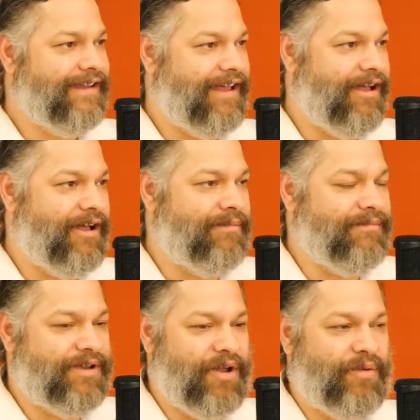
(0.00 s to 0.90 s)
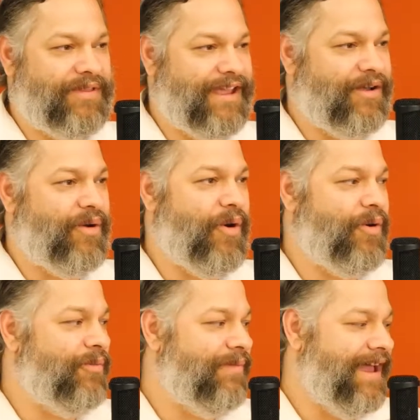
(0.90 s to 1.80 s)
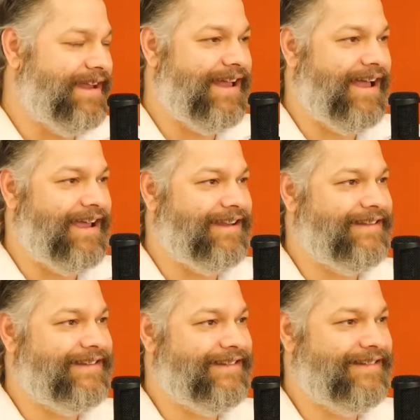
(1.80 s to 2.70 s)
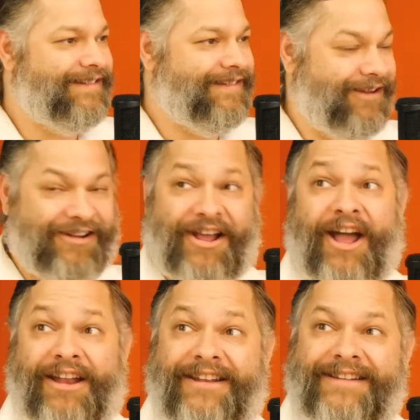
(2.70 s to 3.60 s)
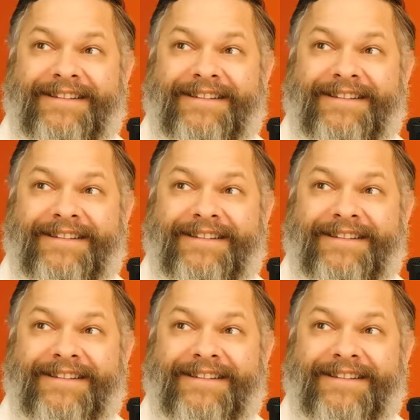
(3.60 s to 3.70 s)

Um, you know, when they go home at night, they're done.